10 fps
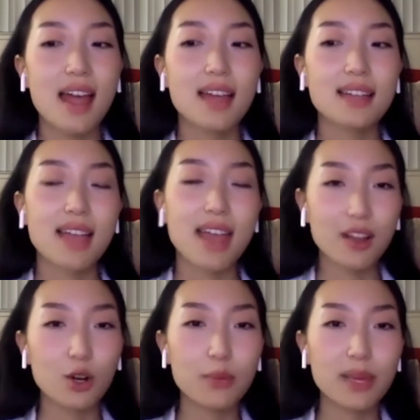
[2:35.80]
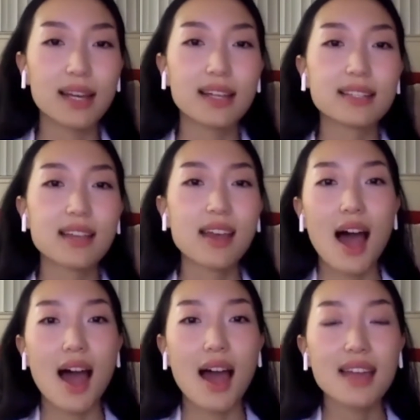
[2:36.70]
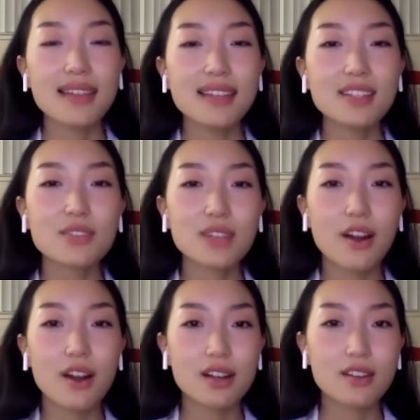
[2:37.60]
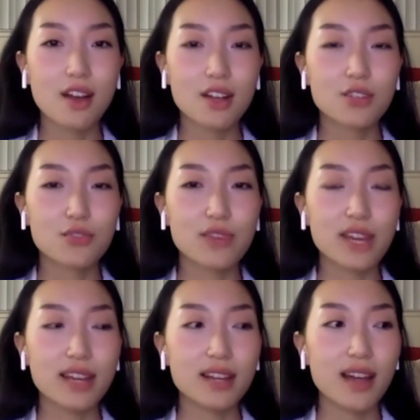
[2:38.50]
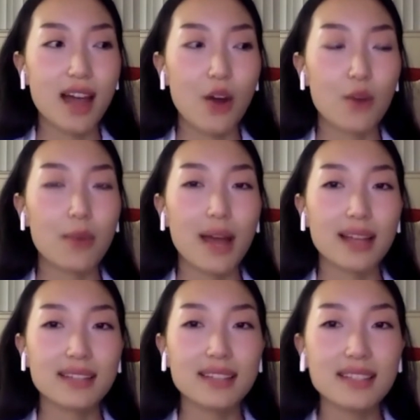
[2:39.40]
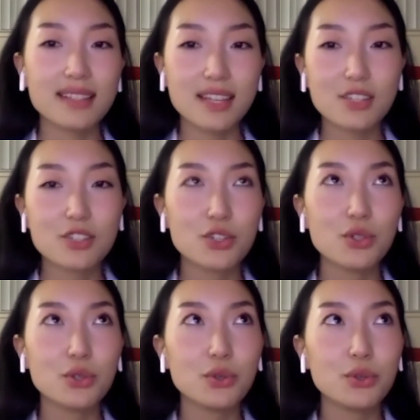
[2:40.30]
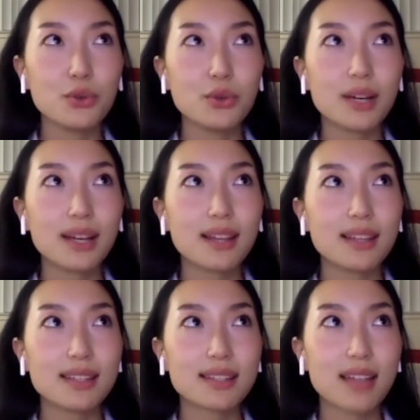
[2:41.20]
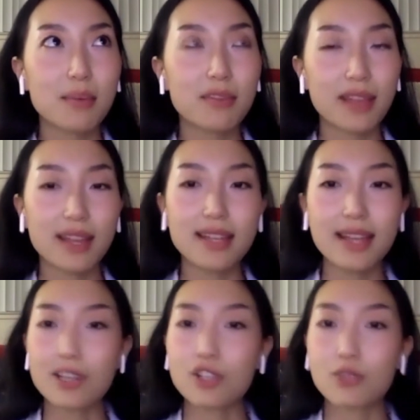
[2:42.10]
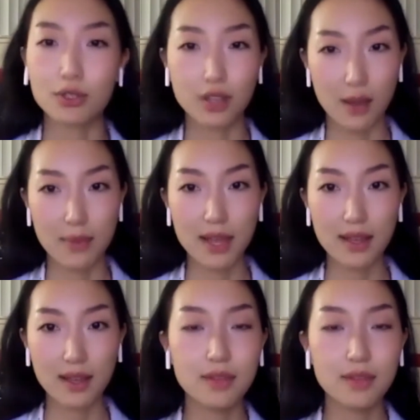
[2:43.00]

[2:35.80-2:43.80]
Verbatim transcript: his angle because I think it's really hard not to read our biases into this type of like intangible topic.